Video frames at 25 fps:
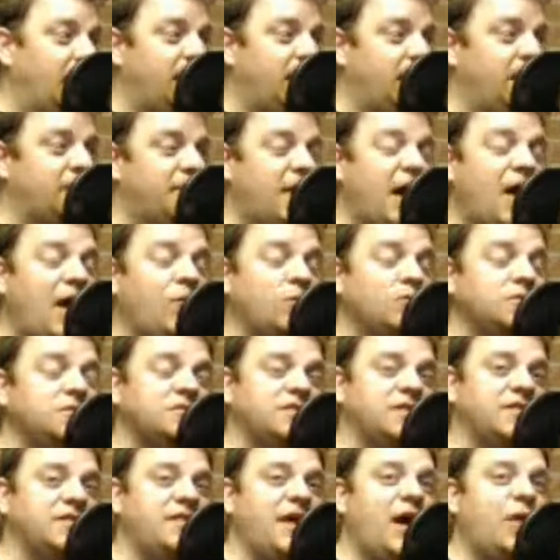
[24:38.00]
that
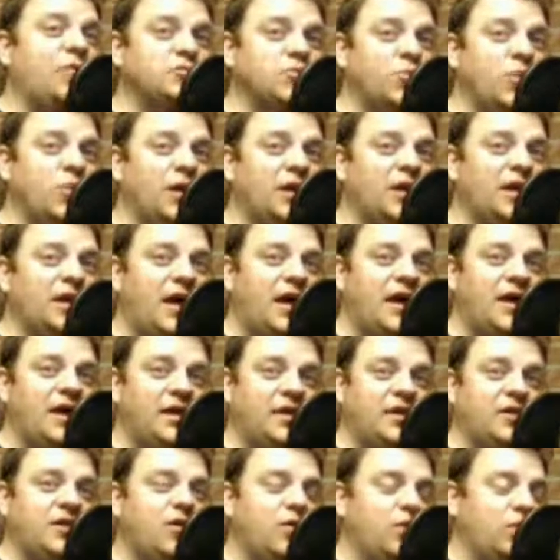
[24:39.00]
was really
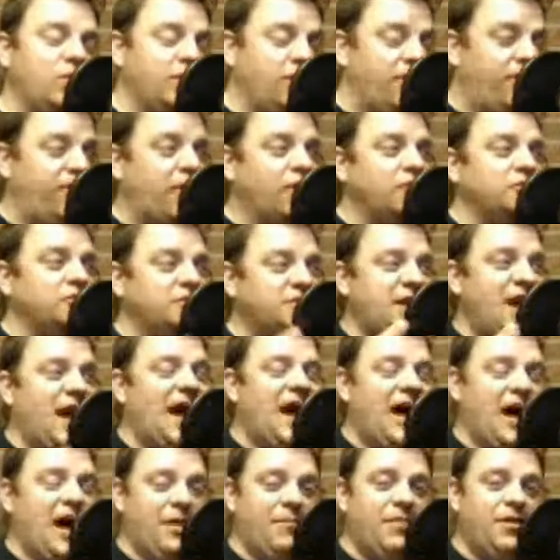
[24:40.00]
the first
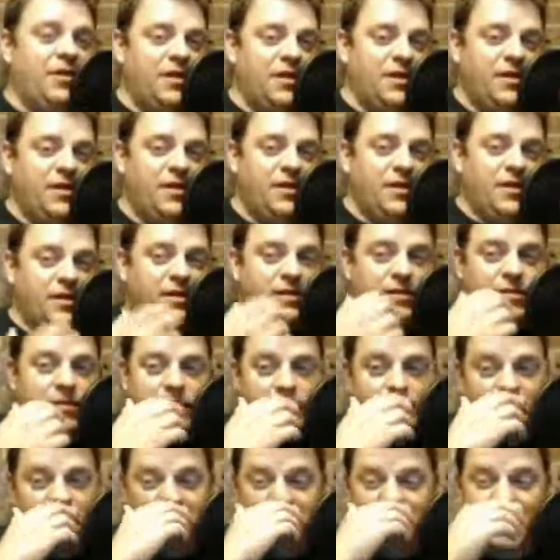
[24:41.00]
time
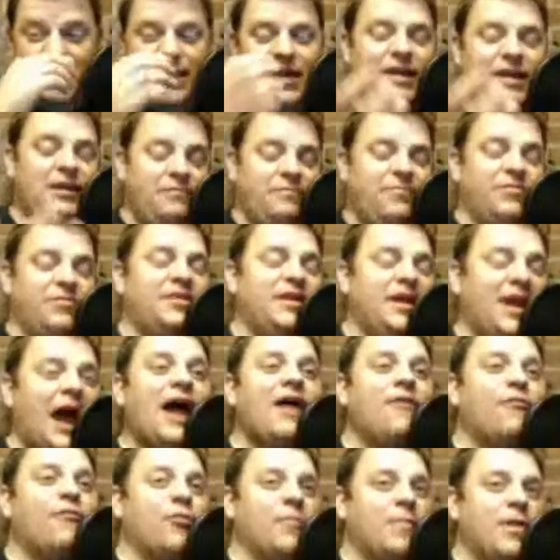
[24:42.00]
that
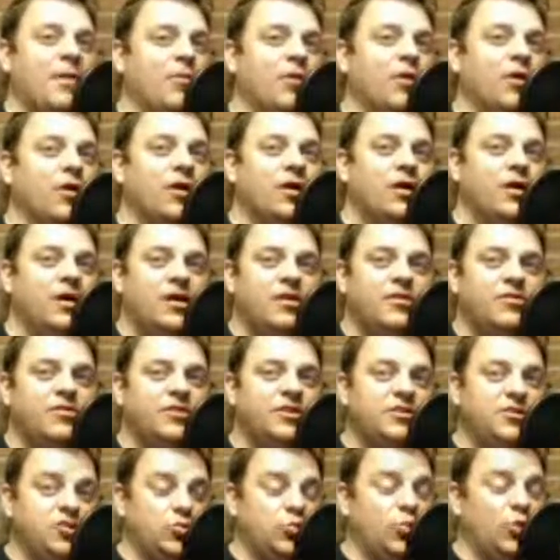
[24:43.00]
I remember
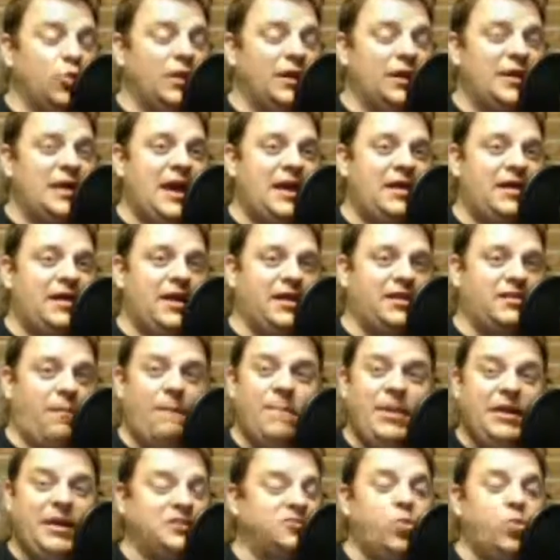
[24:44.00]
that you really had a
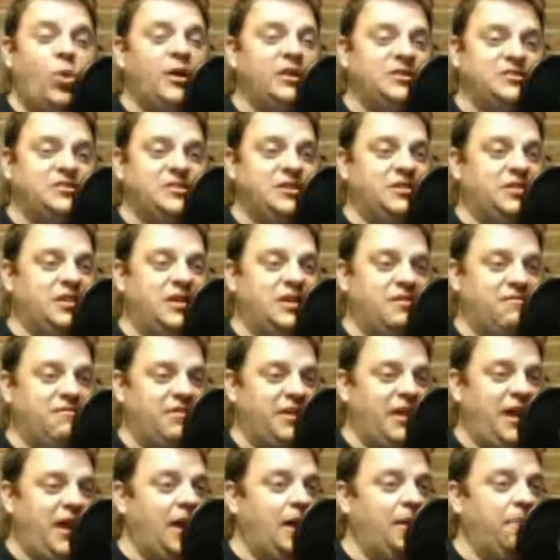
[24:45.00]
big twist at the end of a
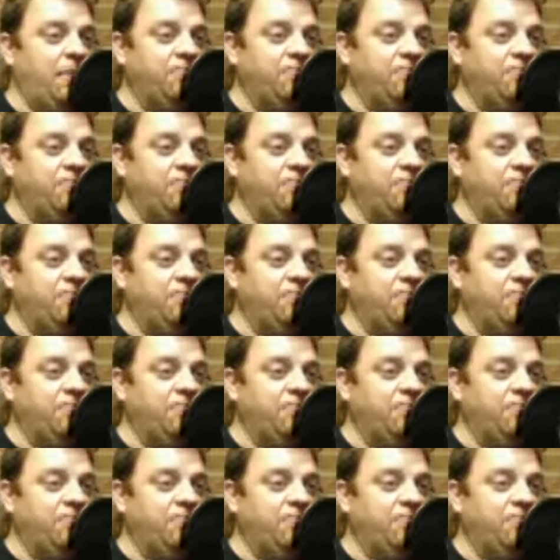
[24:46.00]
game.